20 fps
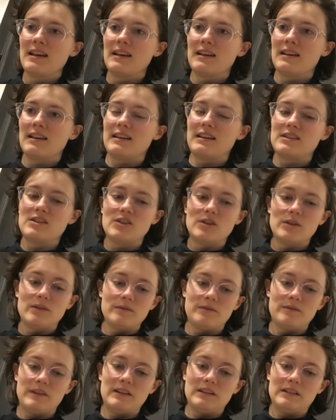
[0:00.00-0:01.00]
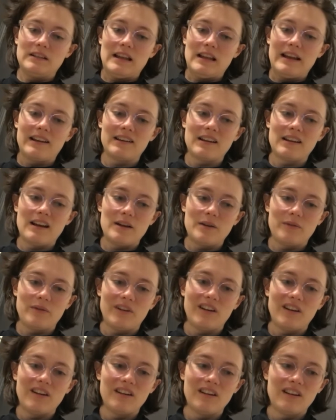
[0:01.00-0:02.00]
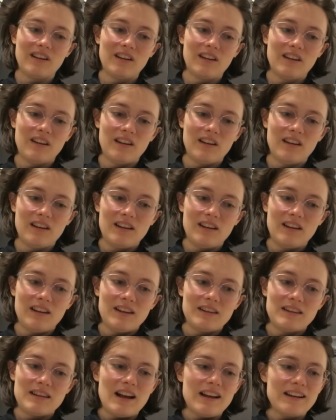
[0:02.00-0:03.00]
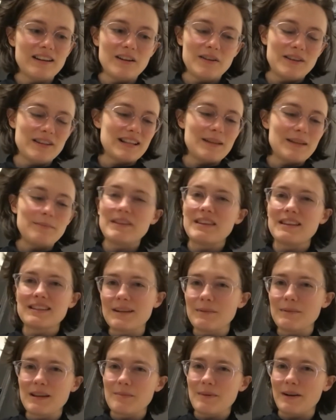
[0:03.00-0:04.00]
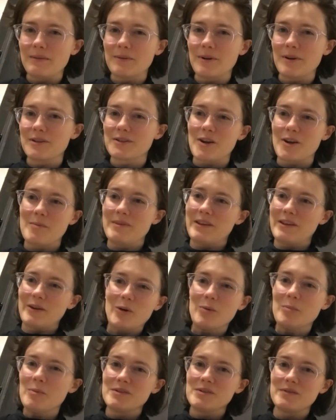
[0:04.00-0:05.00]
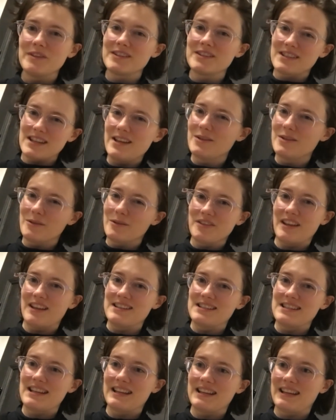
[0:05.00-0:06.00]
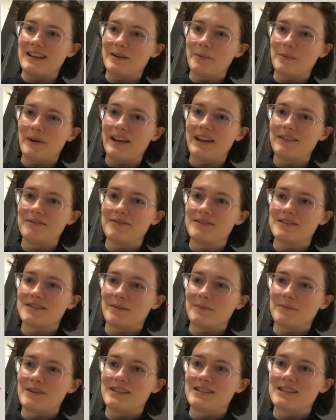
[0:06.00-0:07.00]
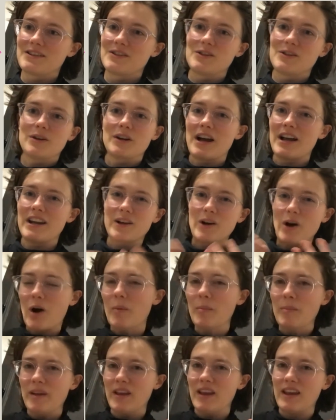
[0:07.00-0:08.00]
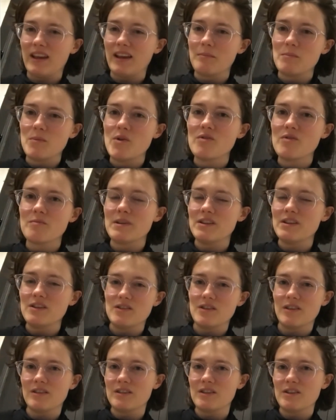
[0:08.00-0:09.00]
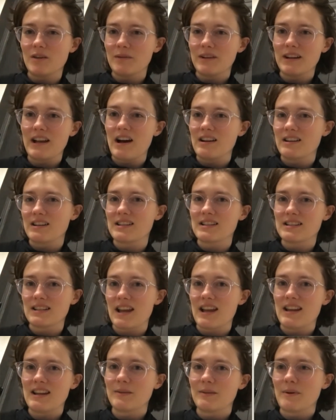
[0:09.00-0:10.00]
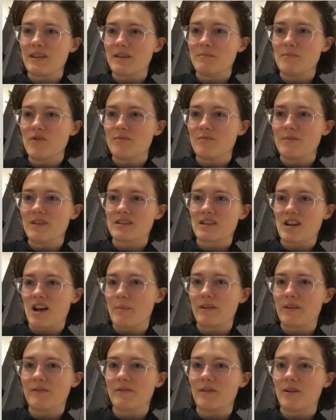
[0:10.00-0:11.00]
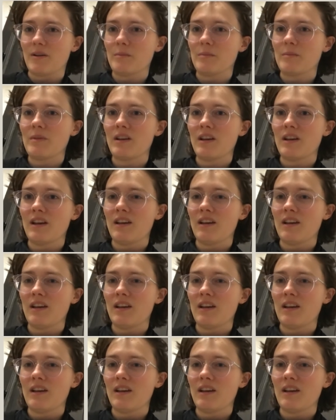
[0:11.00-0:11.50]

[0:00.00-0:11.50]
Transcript: It shouldn't feel like kind of a, I don't know, there's something about rotoscoping that almost feels inauthentic in a way for some reason, because you're kind of copying a movement. You're not really understanding where the movement is coming from.